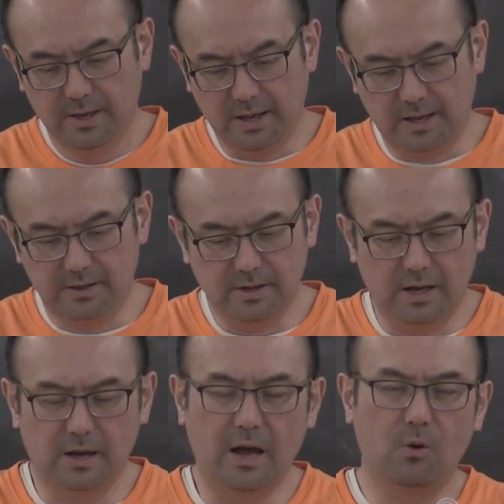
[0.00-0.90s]
and
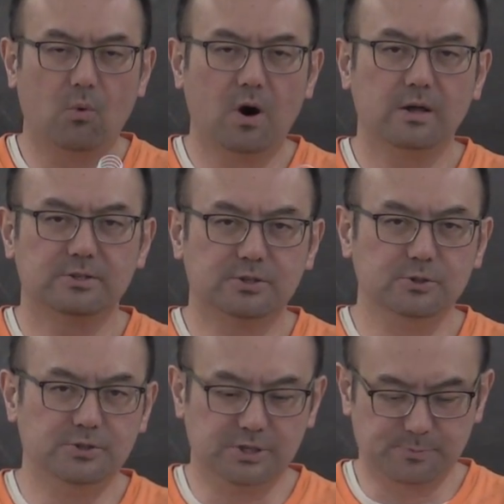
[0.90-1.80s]
I want
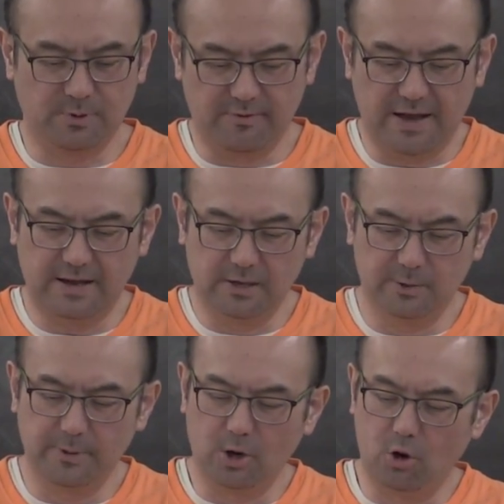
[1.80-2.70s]
to just provide a
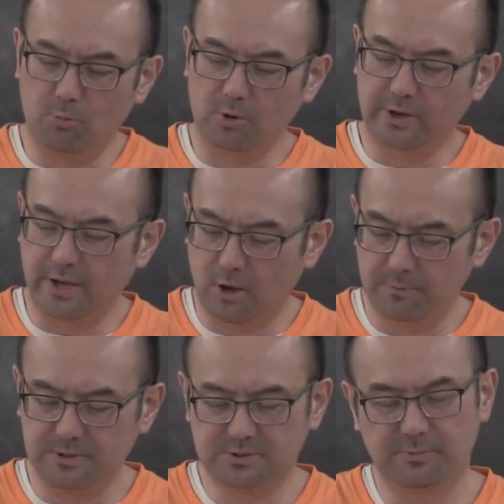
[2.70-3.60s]
little bit of homework
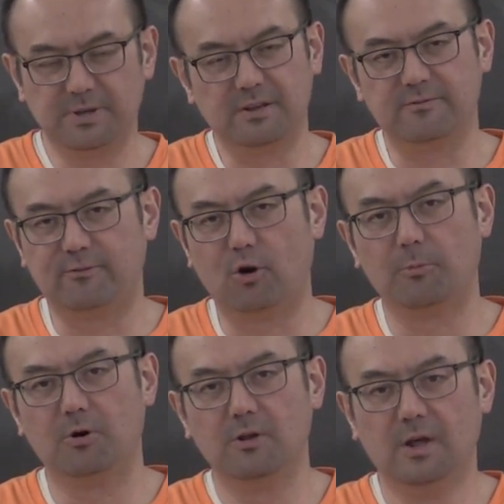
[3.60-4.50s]
help. This will be
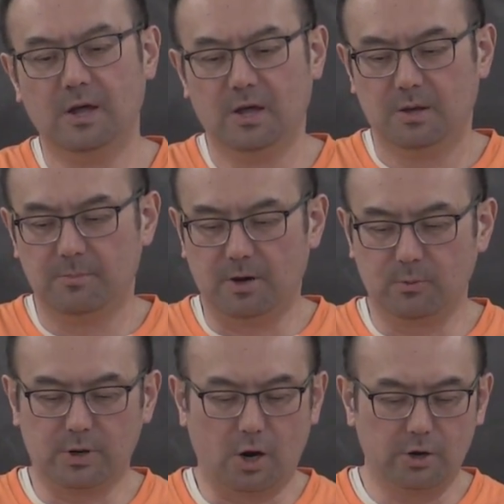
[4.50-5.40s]
informal,
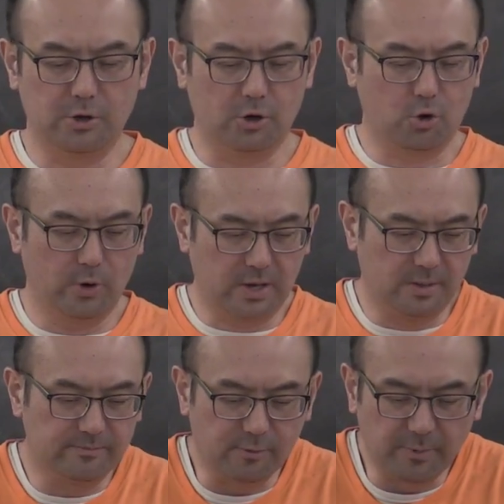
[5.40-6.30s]
but regarding your
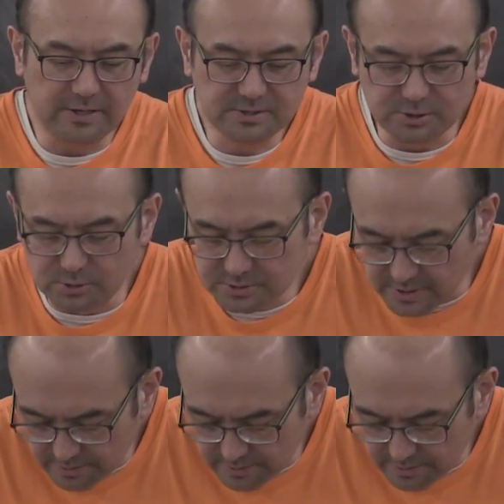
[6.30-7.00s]
curriculum for my students,